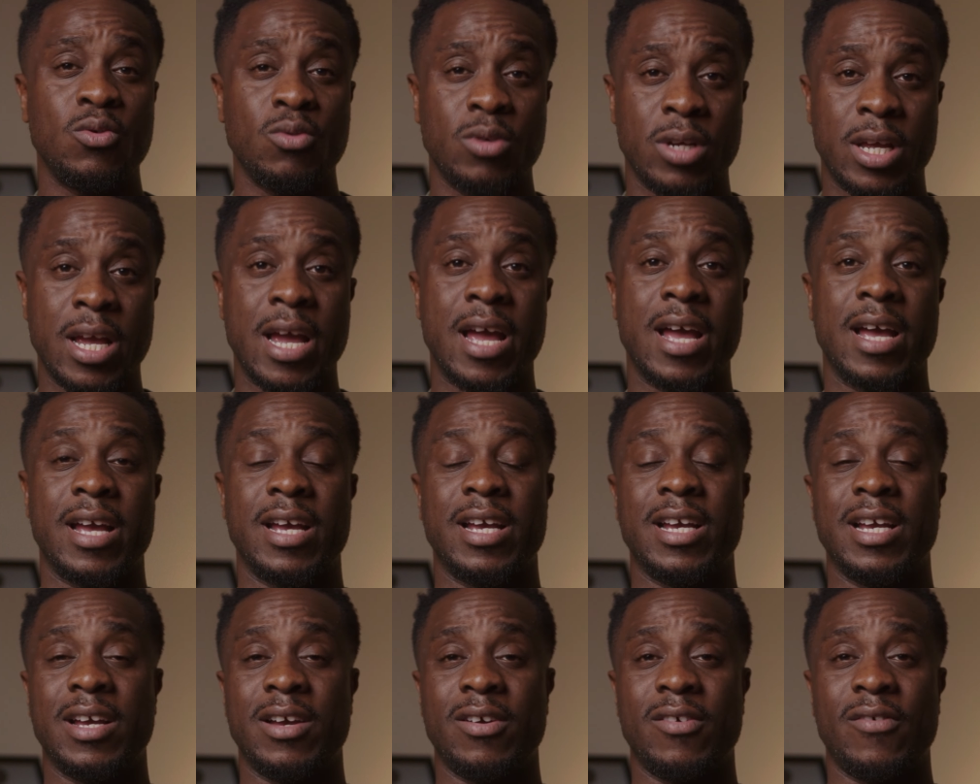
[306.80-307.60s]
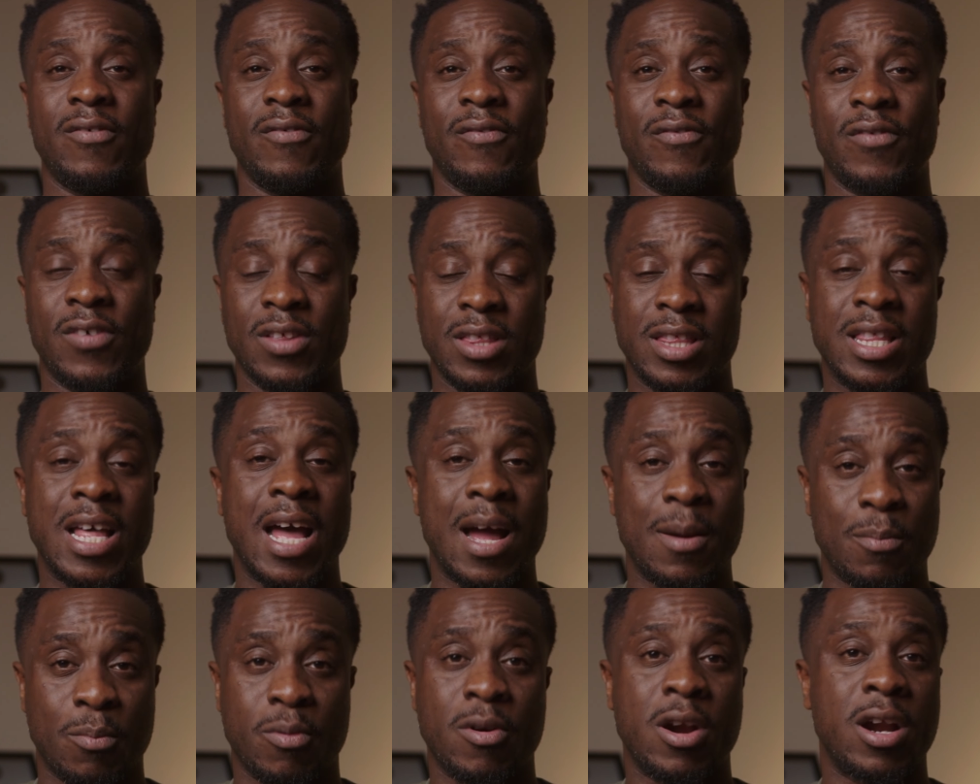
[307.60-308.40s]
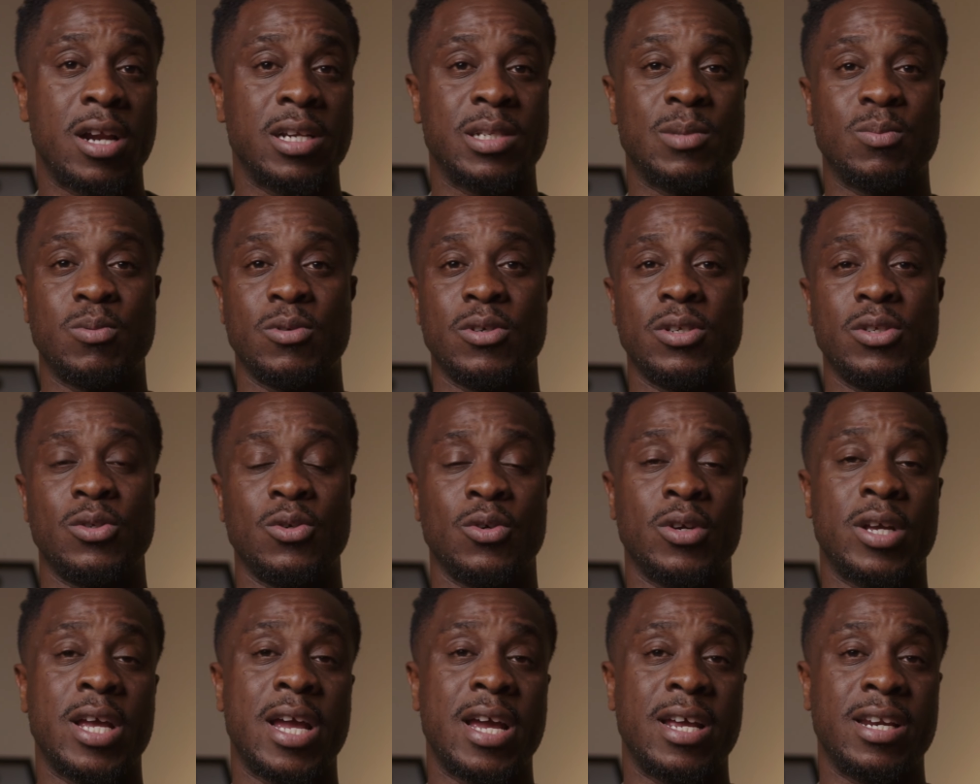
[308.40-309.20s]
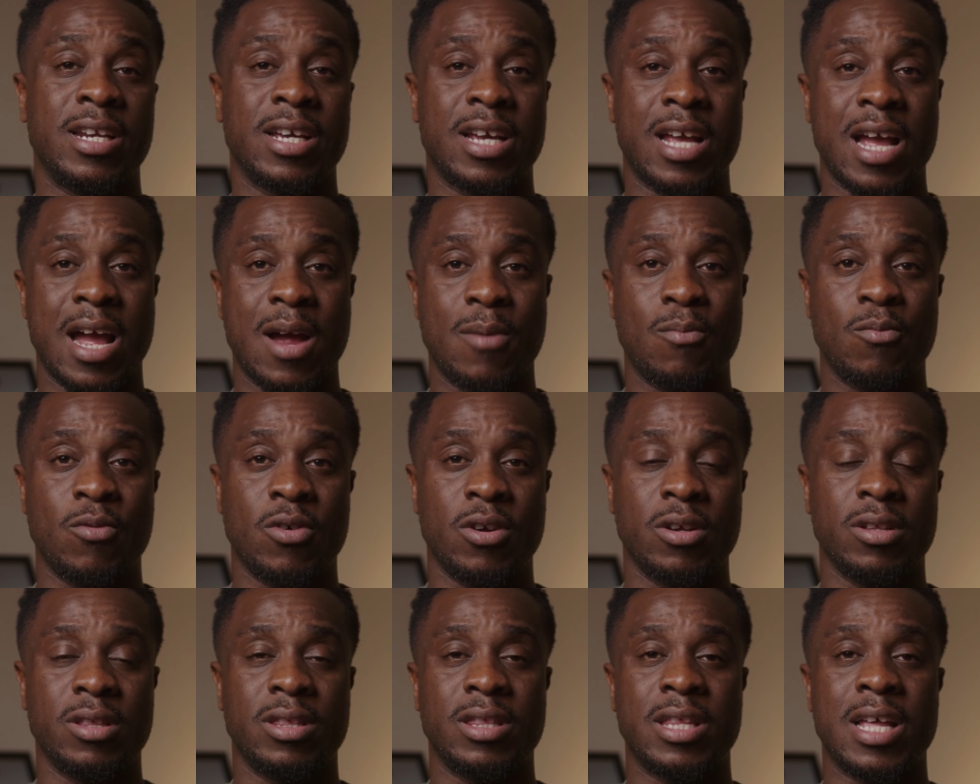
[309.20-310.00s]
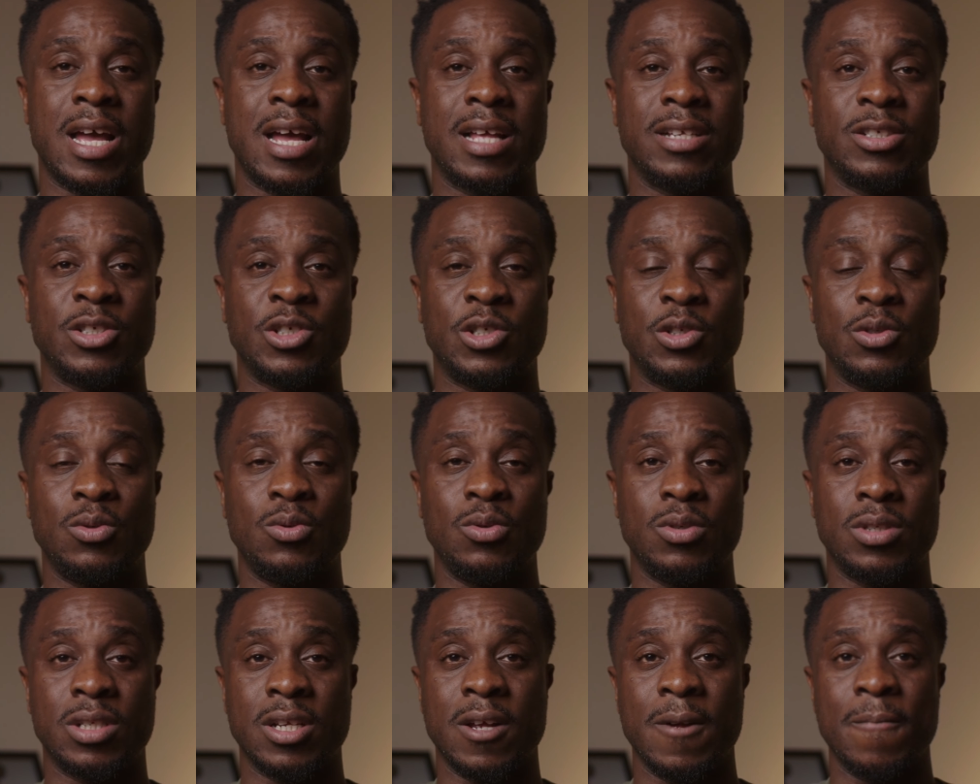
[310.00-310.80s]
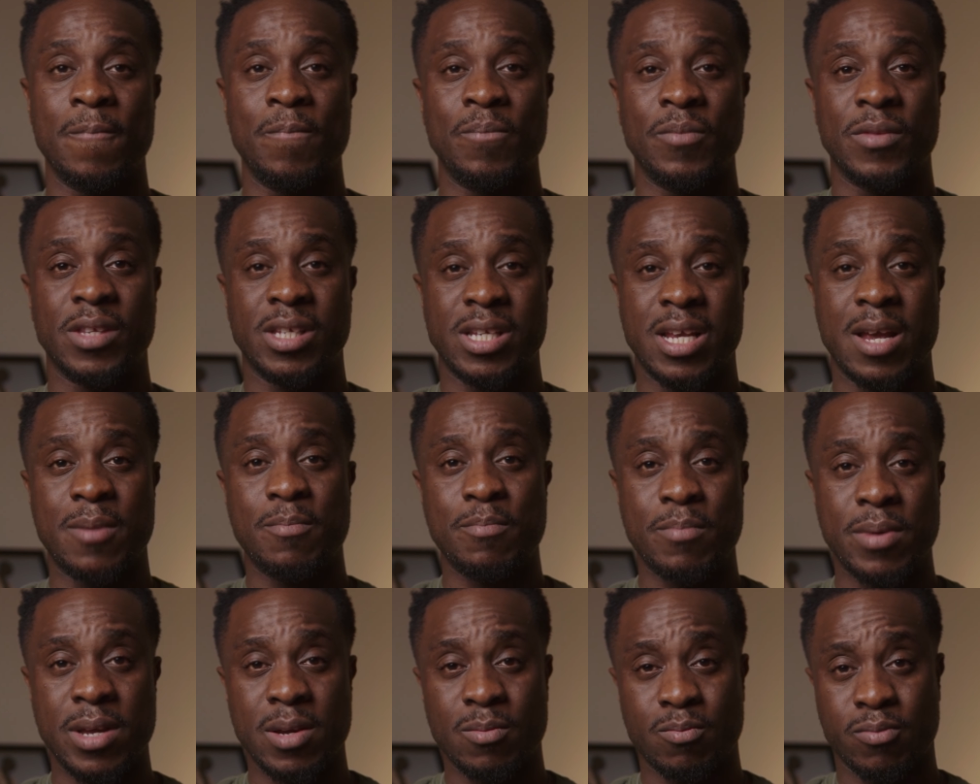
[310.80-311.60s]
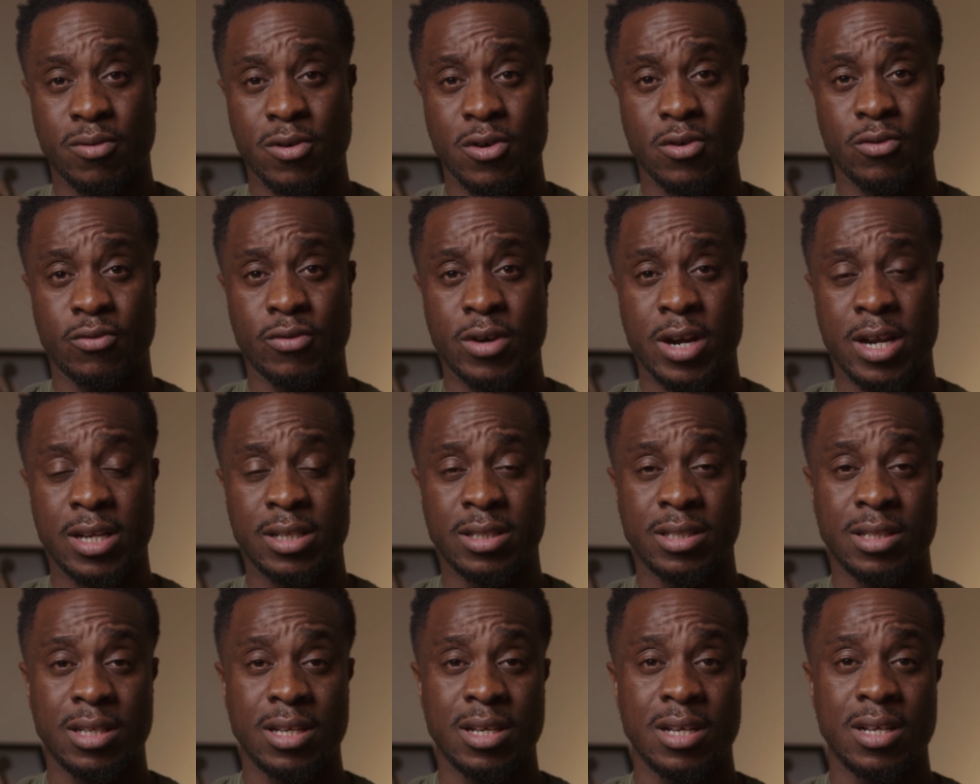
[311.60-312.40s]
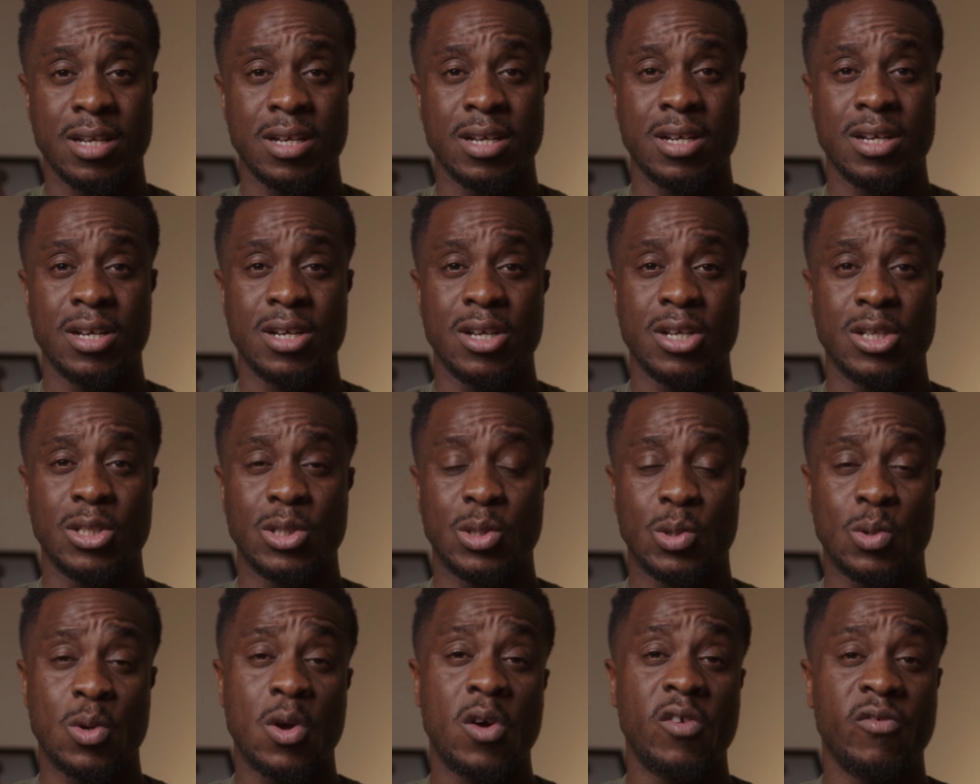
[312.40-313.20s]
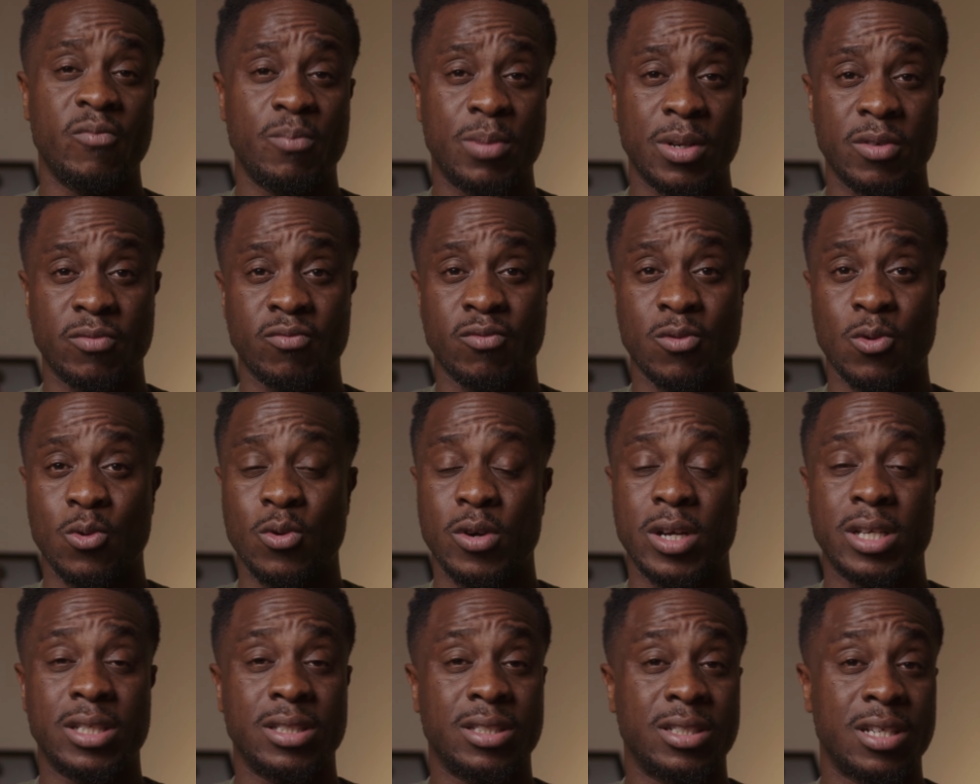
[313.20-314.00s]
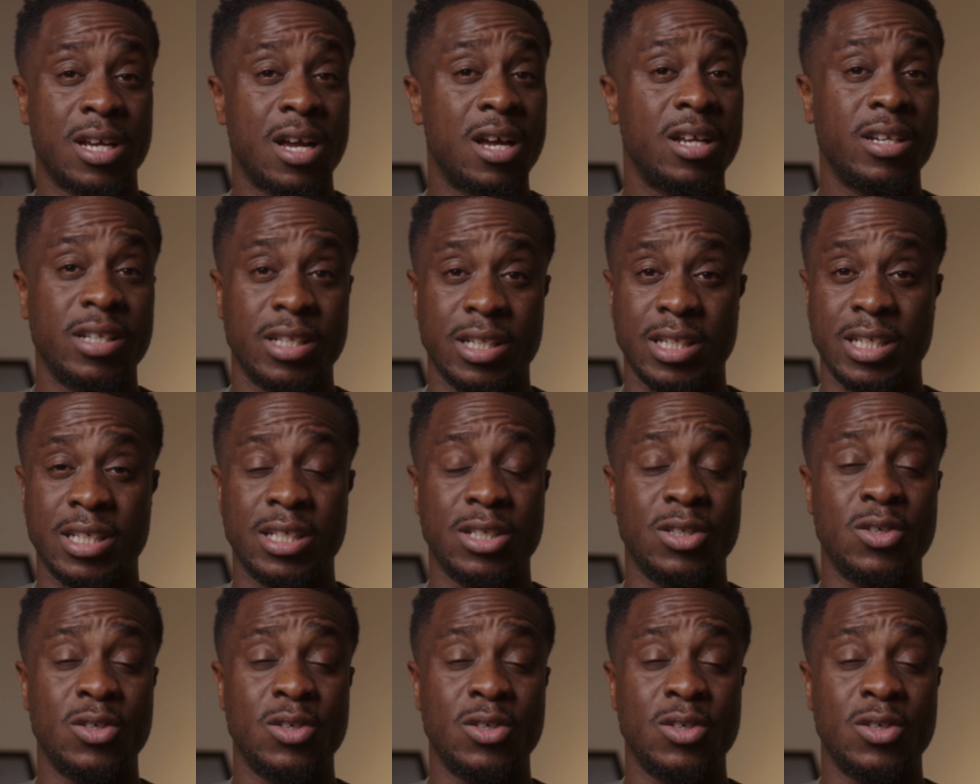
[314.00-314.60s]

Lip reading: get for that price point, you're getting a camera that shoots 10-bit ProRes, 12-bit RAW internally.